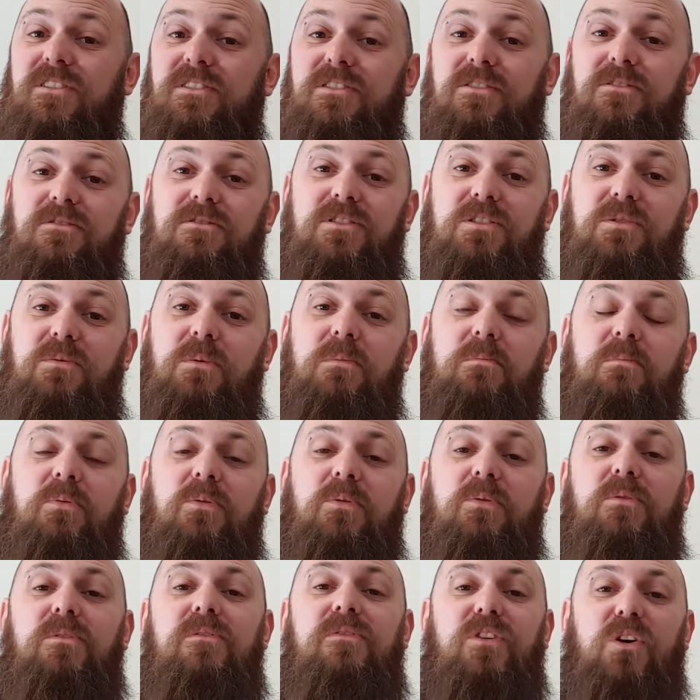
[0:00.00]
do to
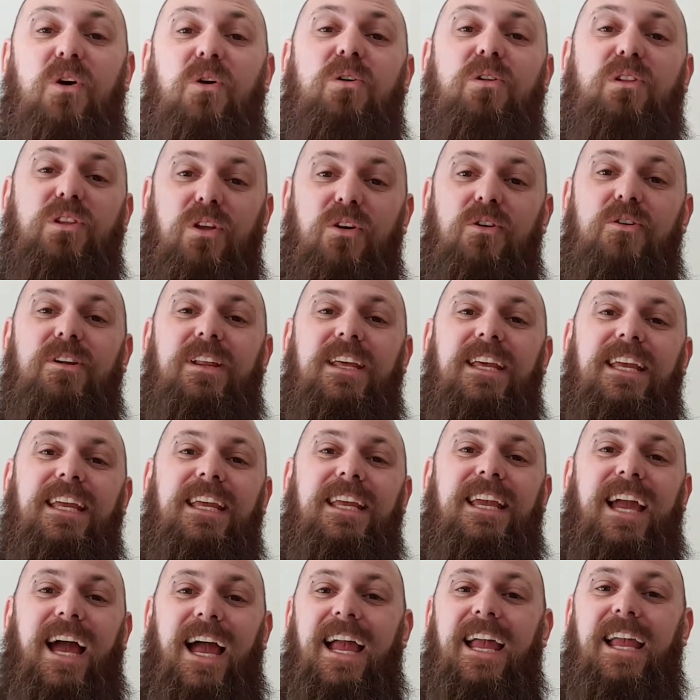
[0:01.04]
improve your
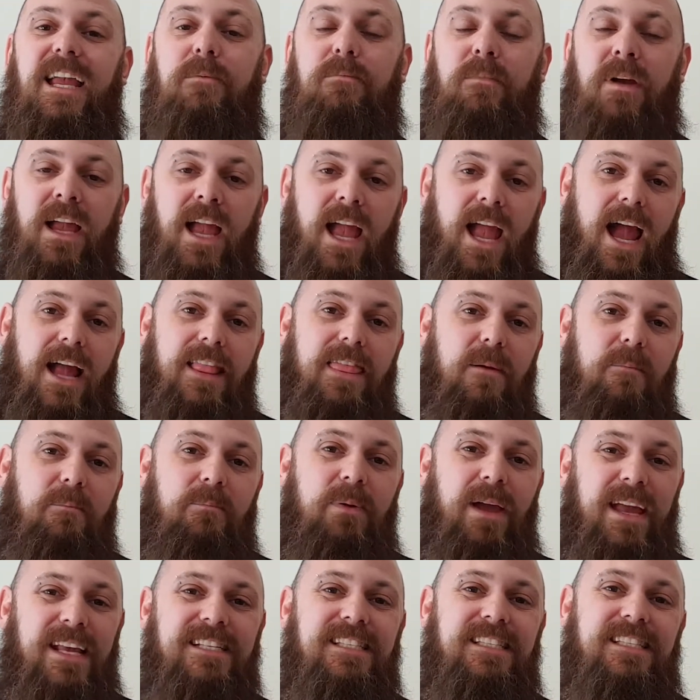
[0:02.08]
learning game, and the
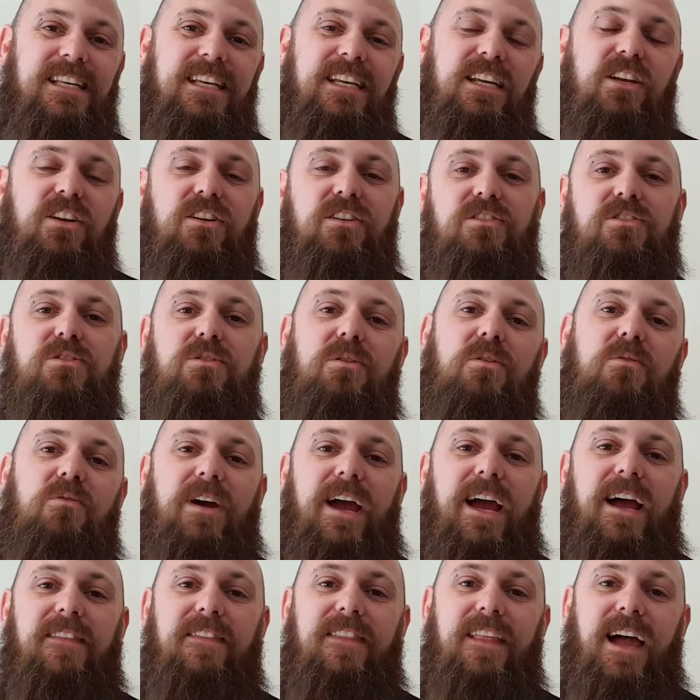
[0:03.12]
best thing you can do
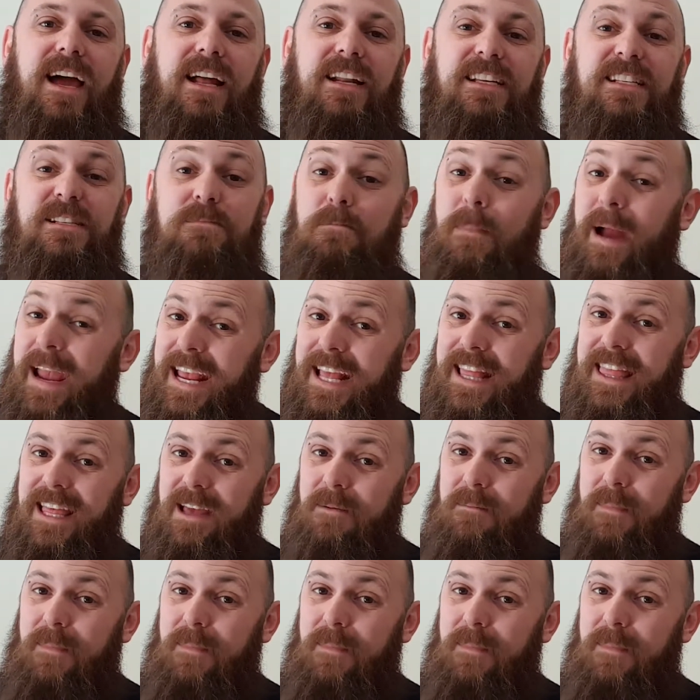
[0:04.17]
around that is make them